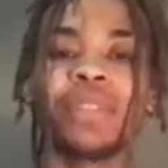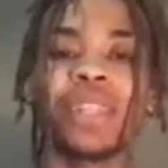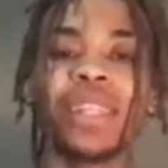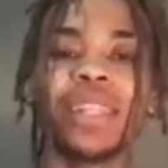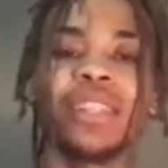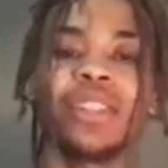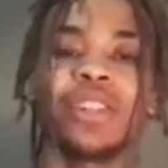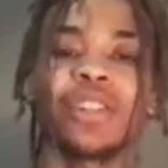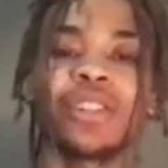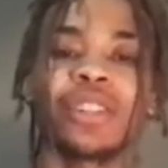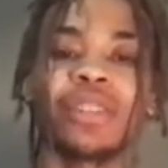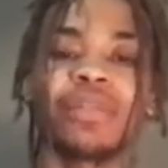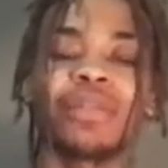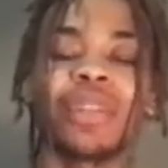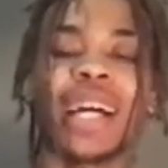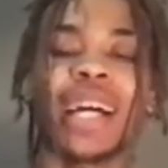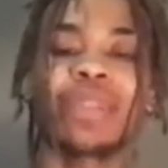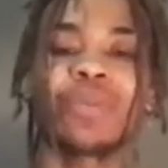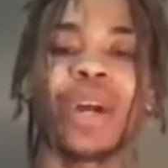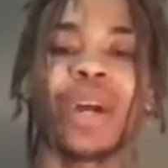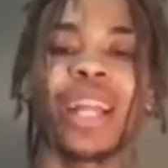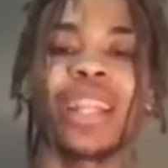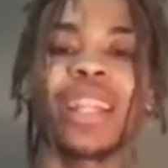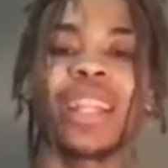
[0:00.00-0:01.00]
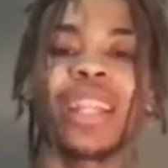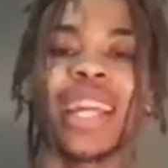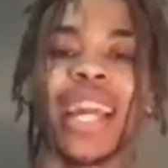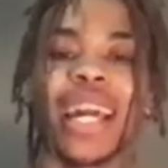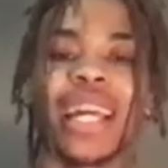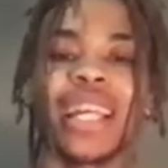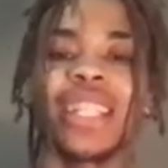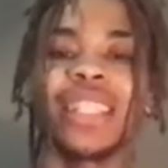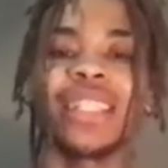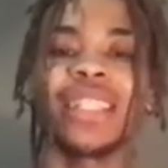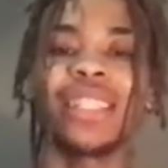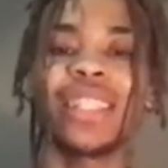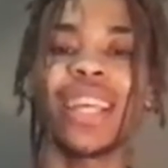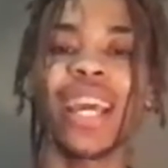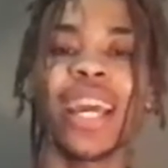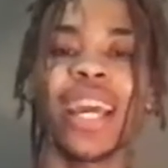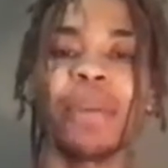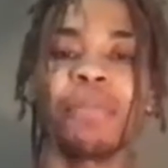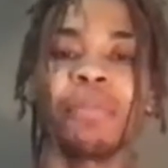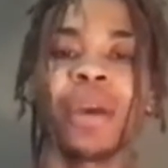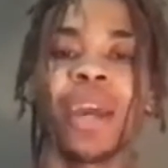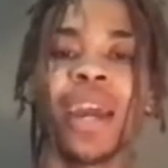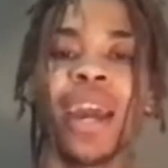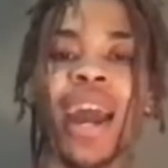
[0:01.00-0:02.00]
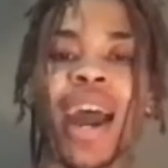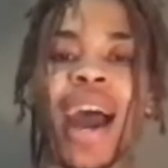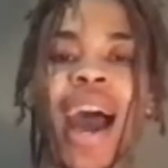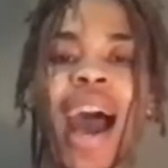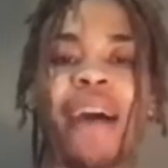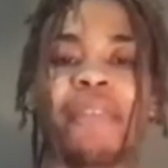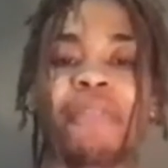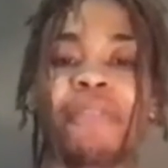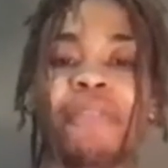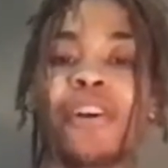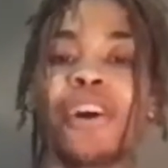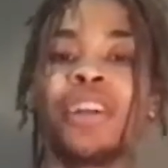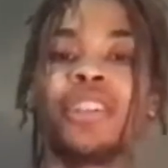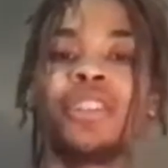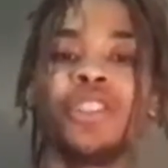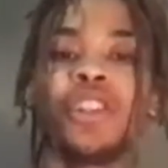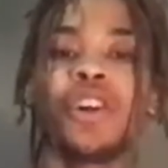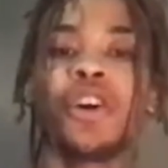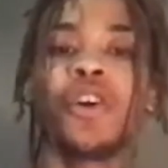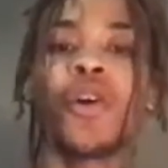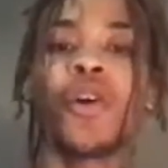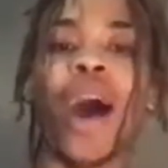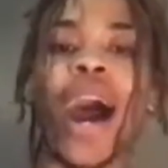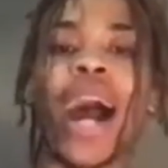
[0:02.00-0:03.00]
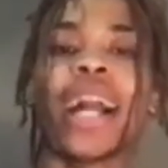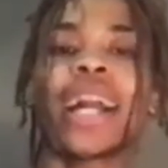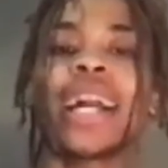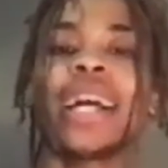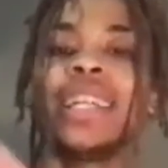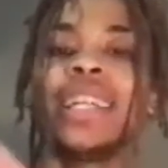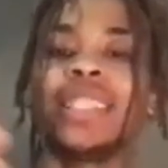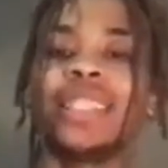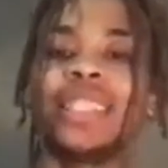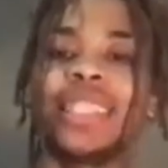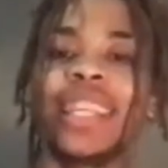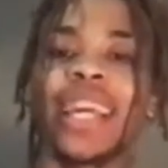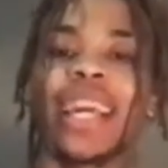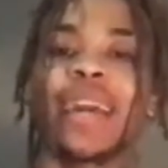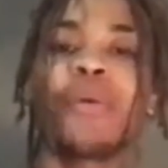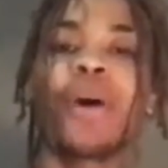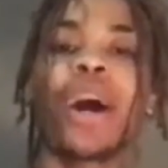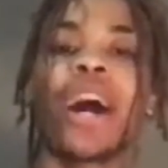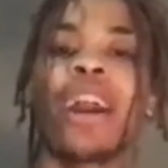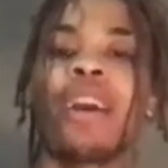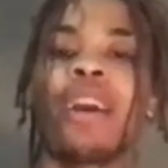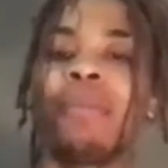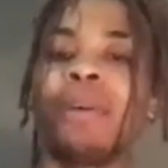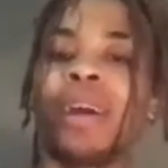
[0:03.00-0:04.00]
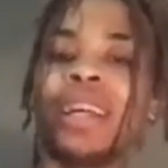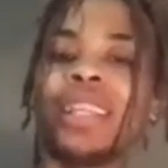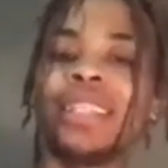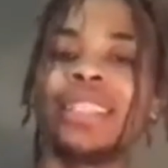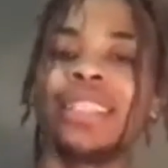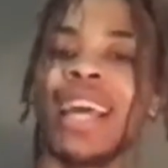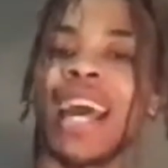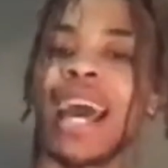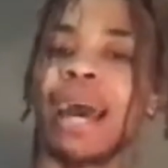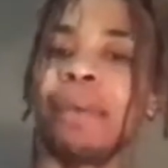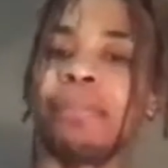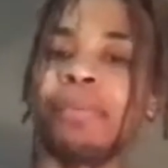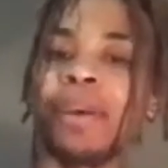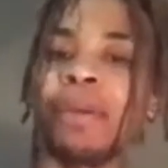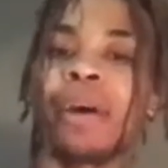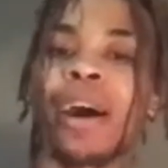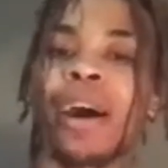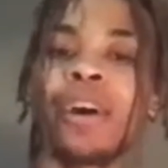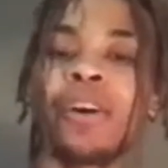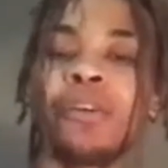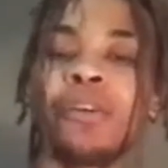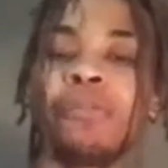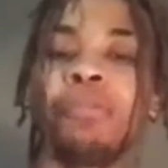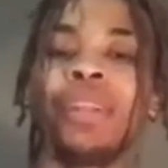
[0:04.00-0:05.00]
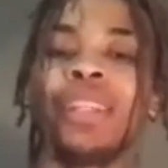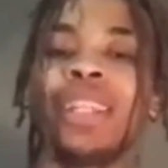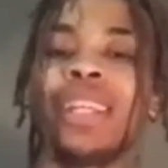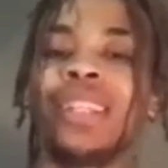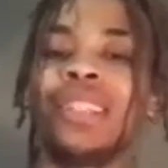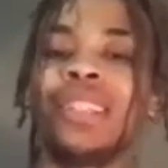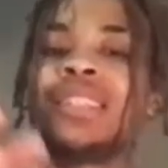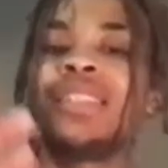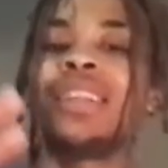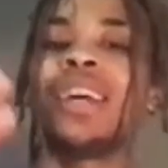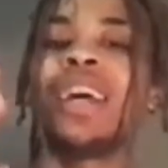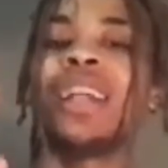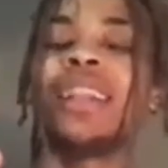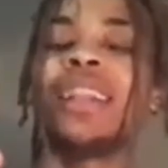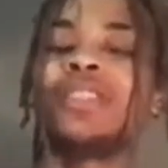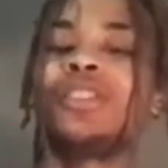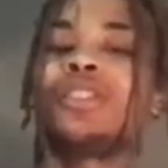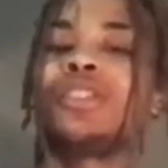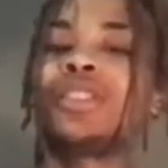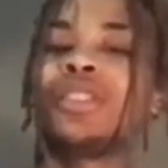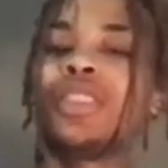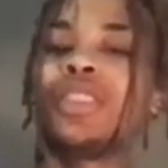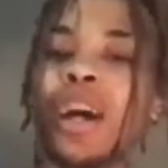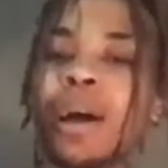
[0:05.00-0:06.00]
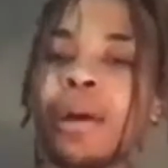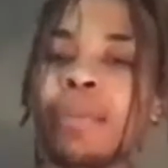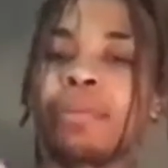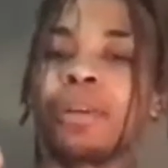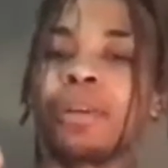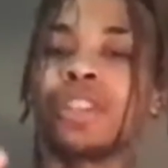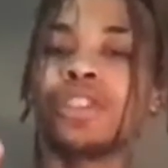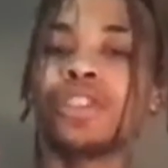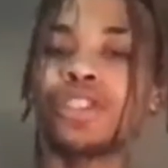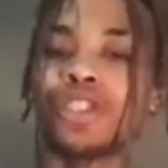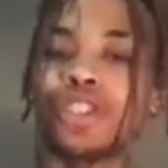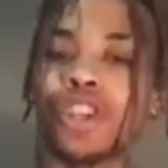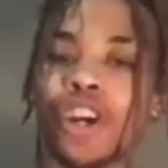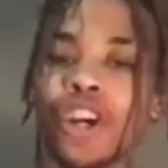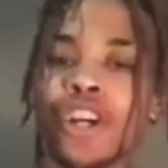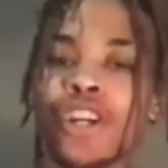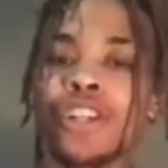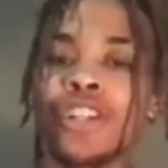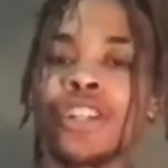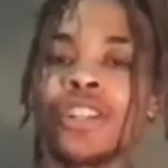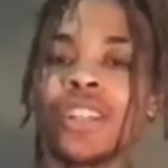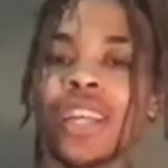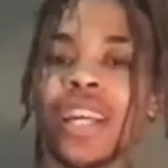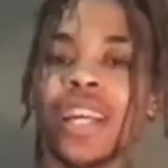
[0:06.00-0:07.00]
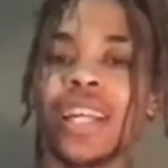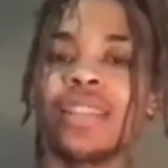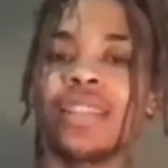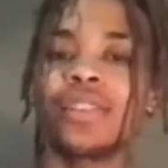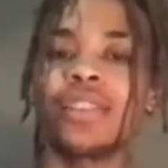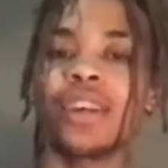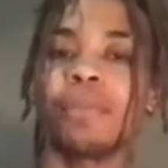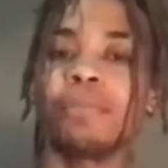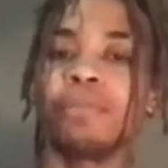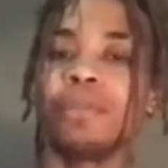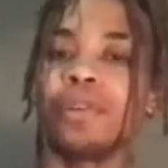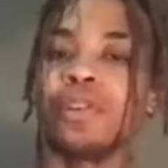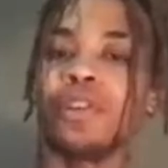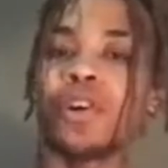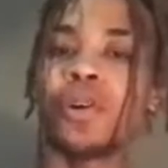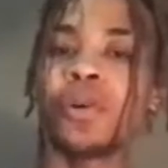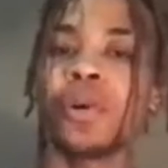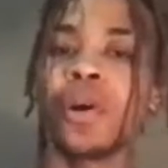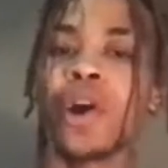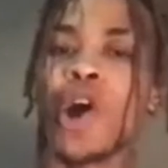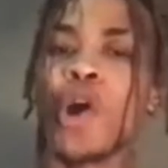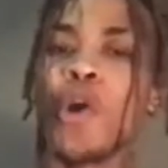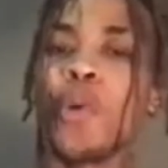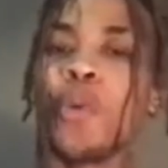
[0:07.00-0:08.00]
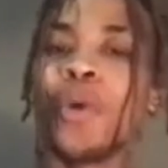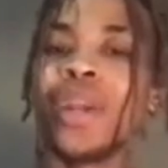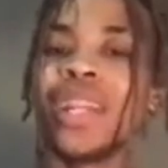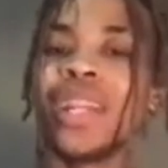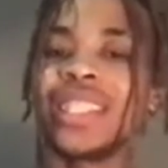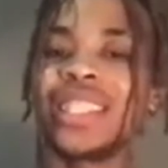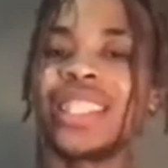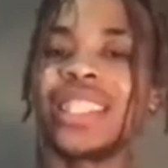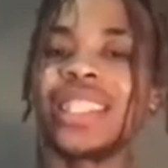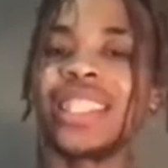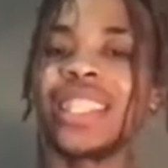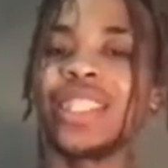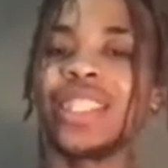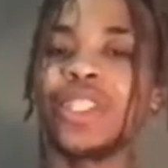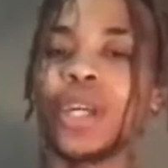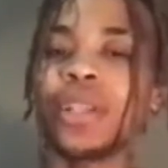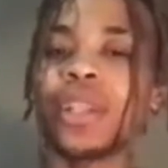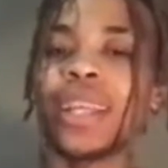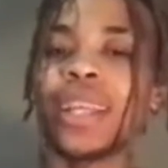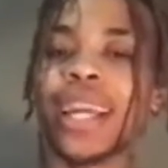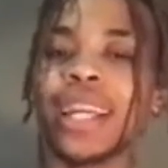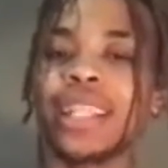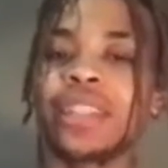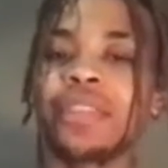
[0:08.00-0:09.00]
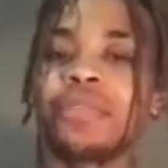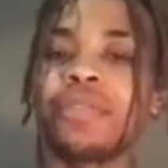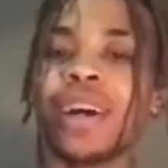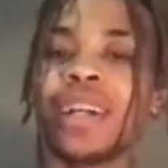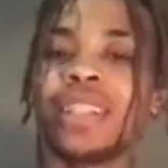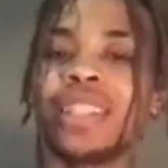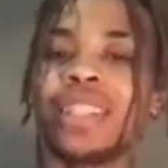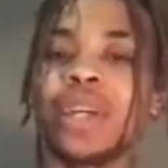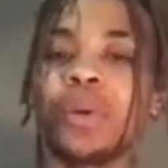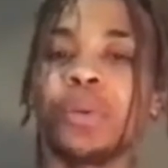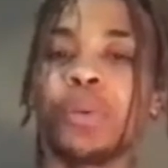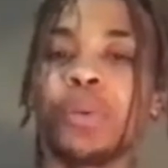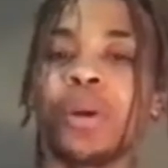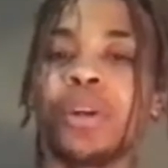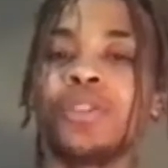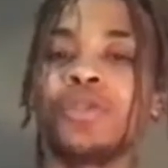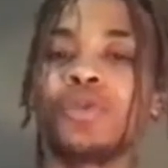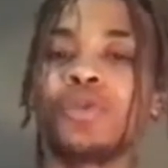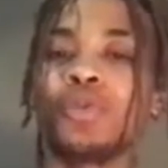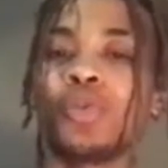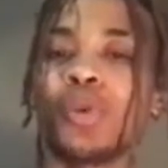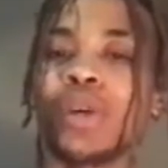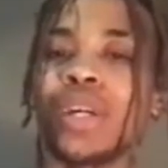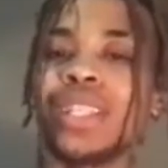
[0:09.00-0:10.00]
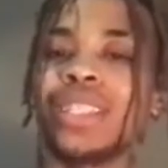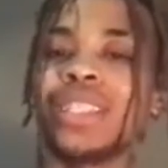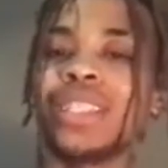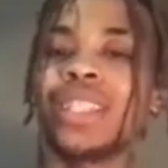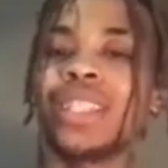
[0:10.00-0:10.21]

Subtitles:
And, sometimes when I look at his tape, at first, I can understand why everybody's happy about him, but there's some concerns and some, weaknesses that you have to look at Javonte Williams, which